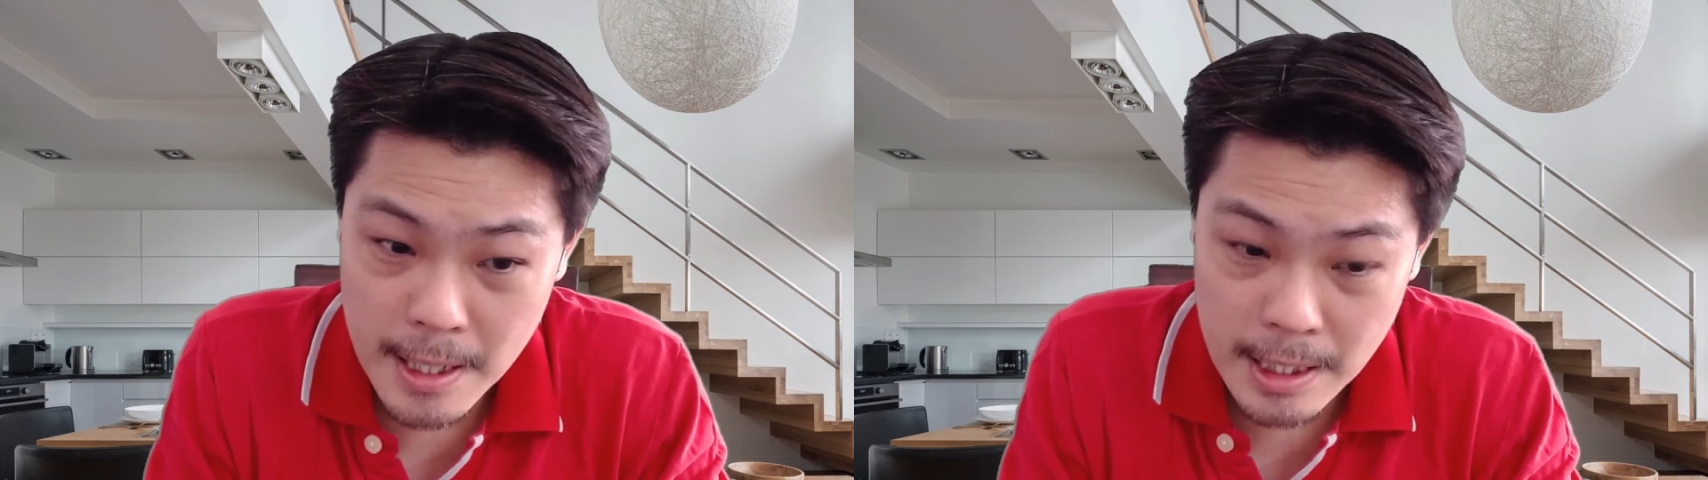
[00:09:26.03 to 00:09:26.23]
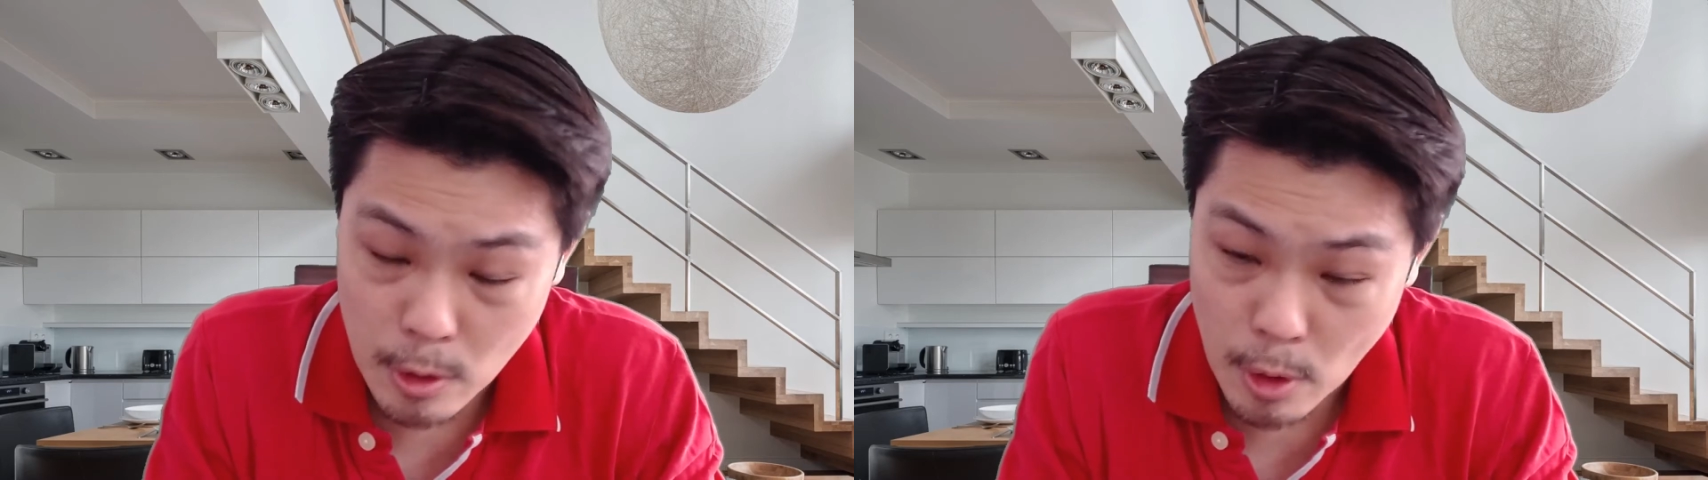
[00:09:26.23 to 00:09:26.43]

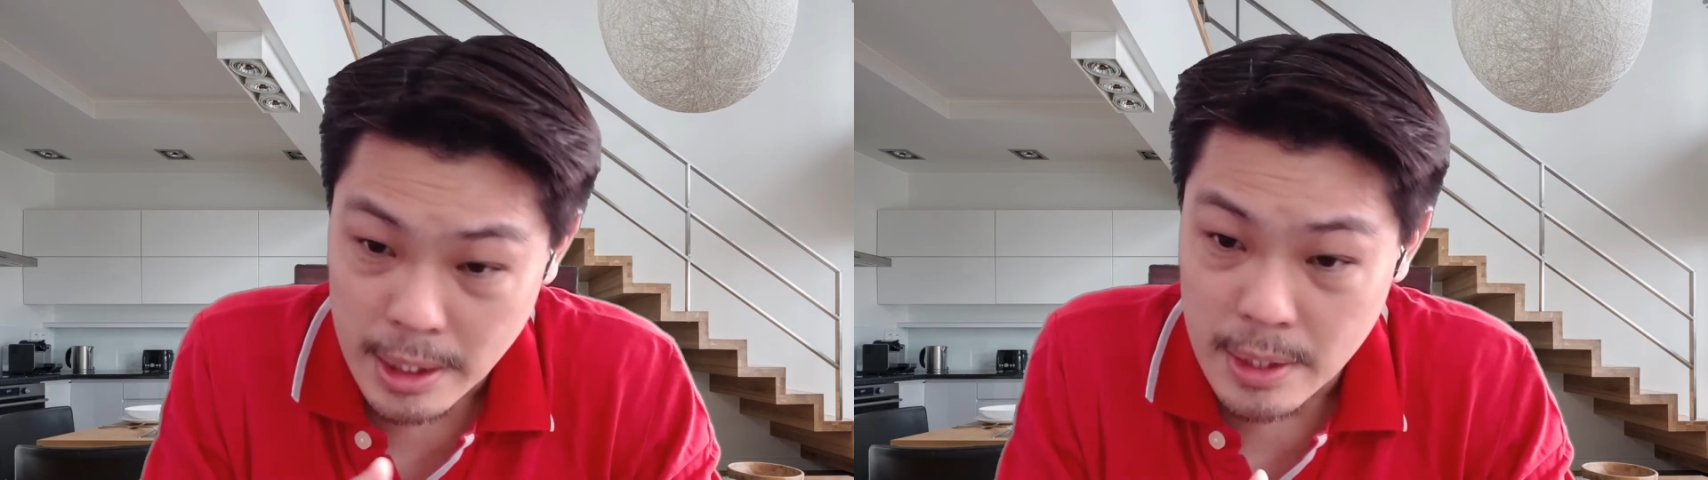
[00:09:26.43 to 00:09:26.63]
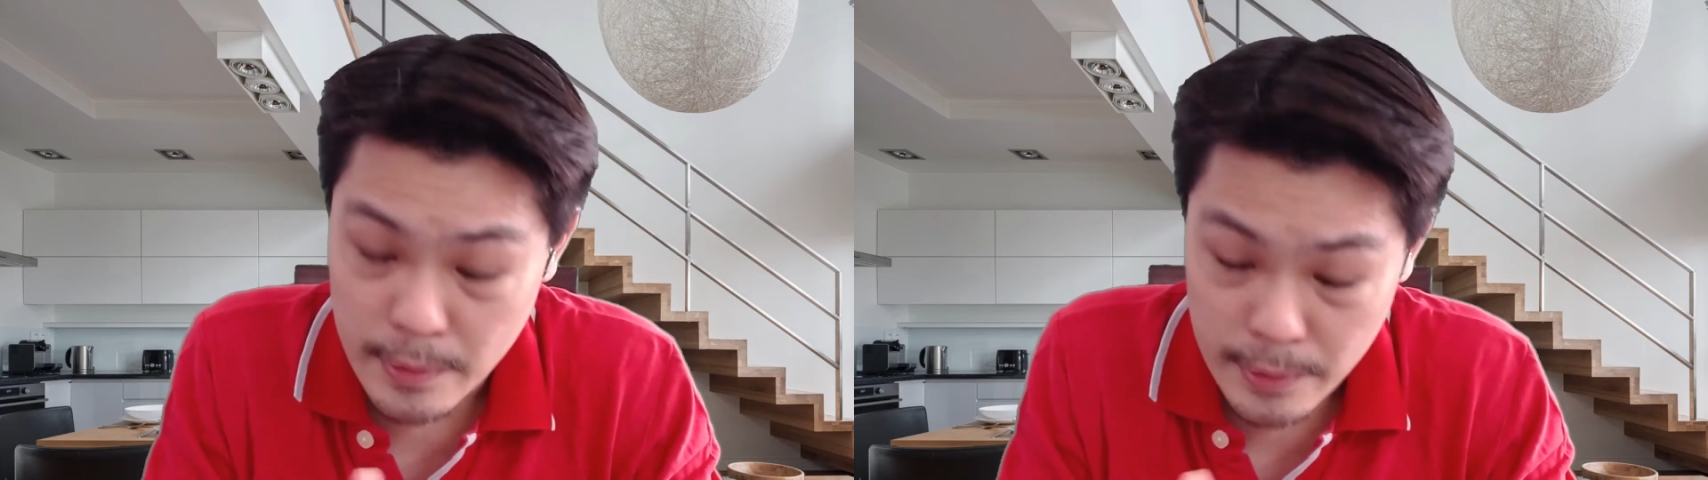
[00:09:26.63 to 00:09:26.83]

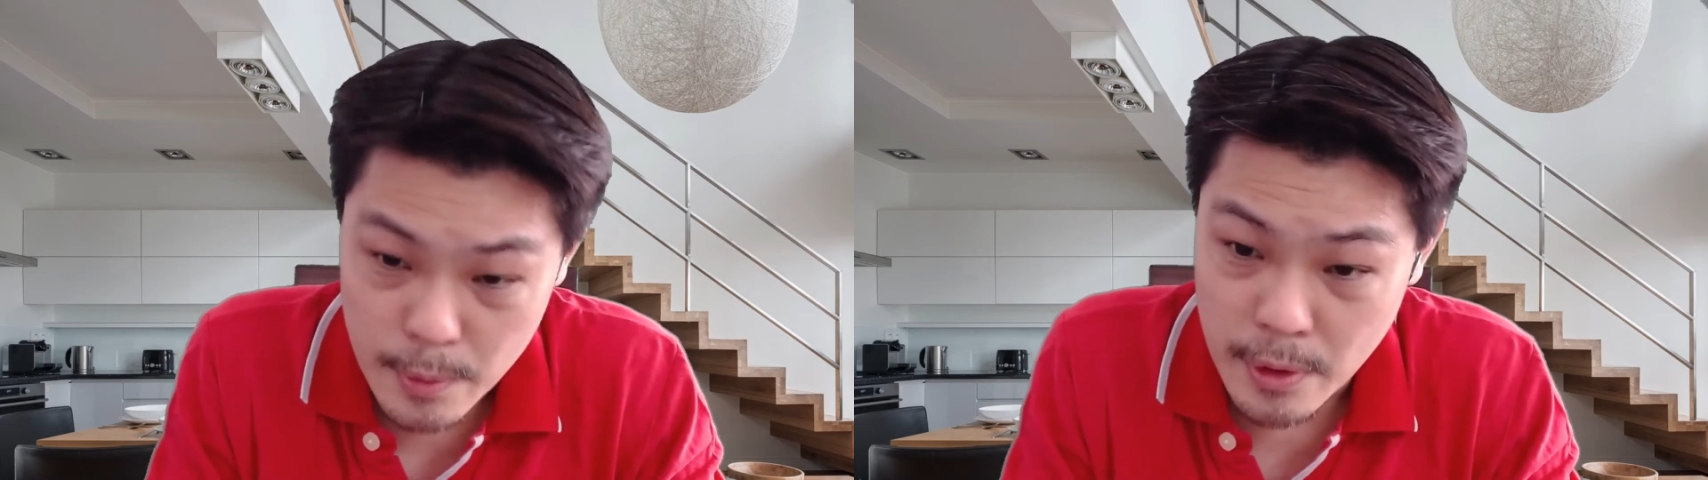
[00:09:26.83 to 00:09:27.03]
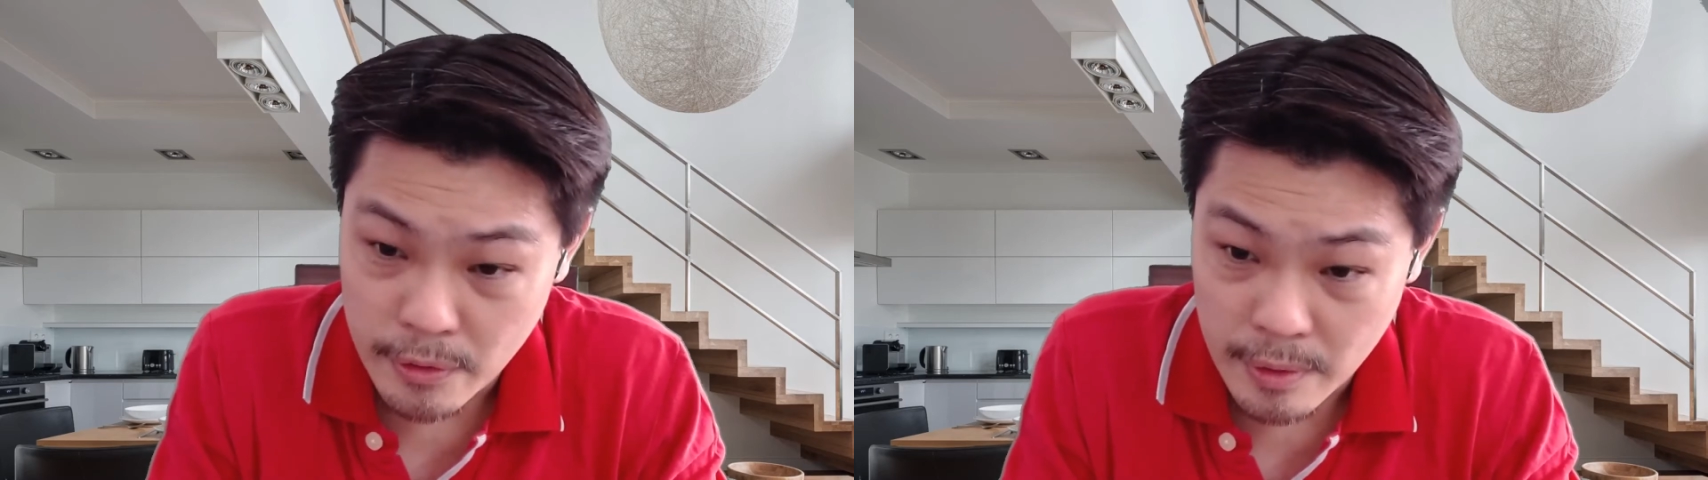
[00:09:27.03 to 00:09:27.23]
connectivity
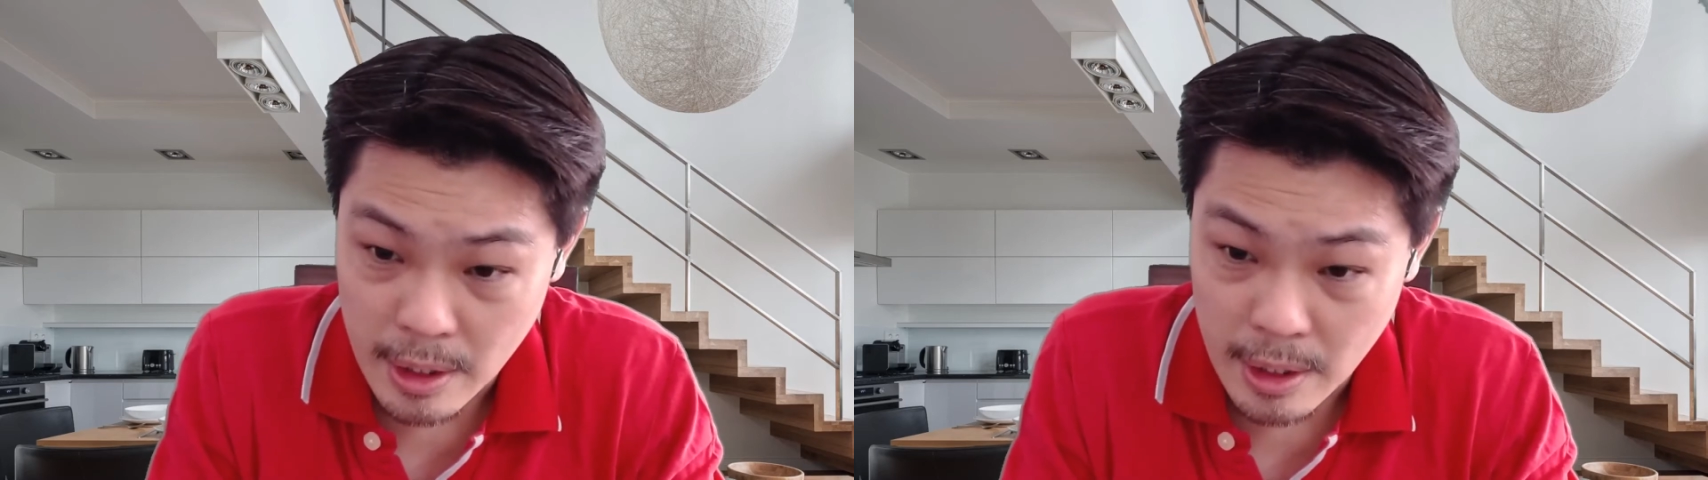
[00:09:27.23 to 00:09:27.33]
with